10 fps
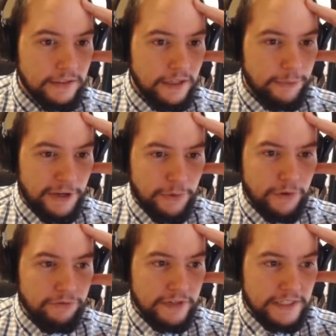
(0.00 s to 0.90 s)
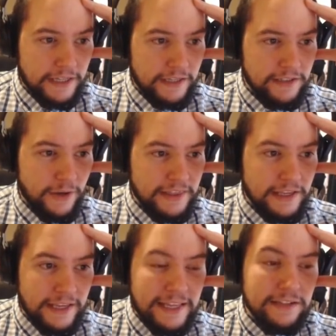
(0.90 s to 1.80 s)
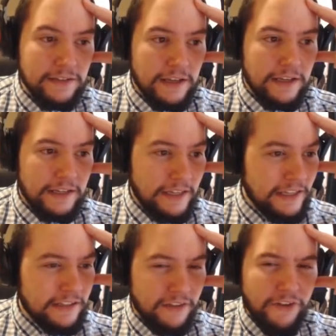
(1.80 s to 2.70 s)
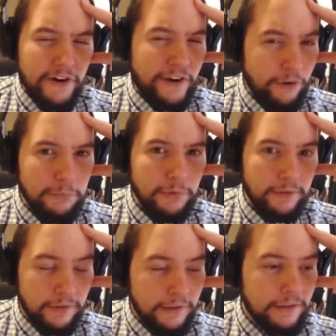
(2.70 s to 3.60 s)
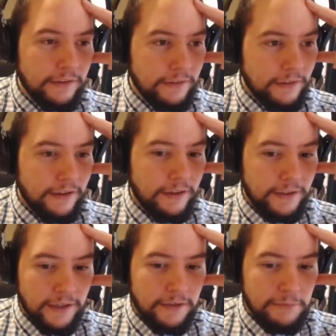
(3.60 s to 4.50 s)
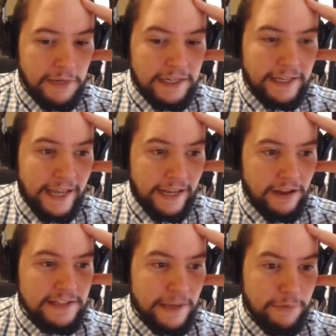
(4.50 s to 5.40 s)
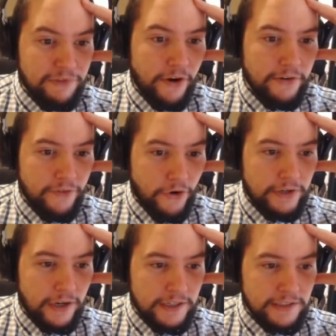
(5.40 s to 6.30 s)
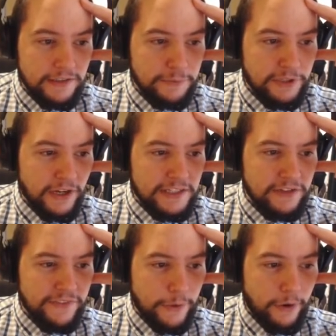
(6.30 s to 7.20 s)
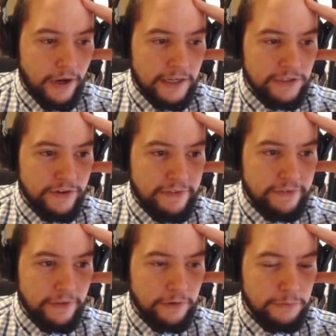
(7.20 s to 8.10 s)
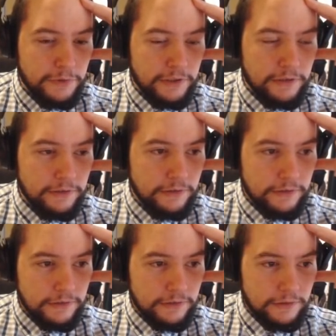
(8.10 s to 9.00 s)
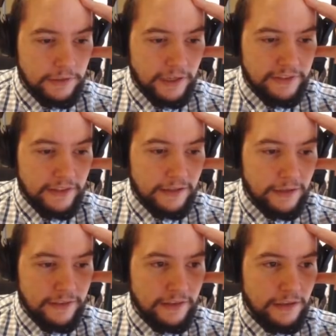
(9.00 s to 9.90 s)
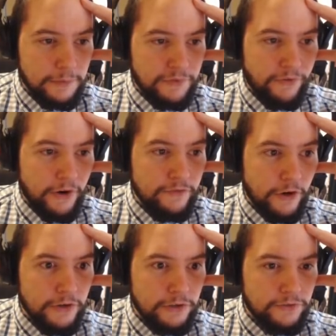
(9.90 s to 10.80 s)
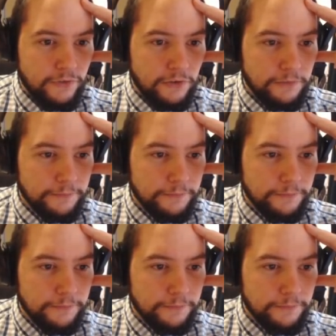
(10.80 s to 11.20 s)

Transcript: But I don't want to risk it, so I think he's like very humble. Healing allies can be very, very nice. It'd be nicer if they were higher strength, though. But yeah, I think that could be very, very useful.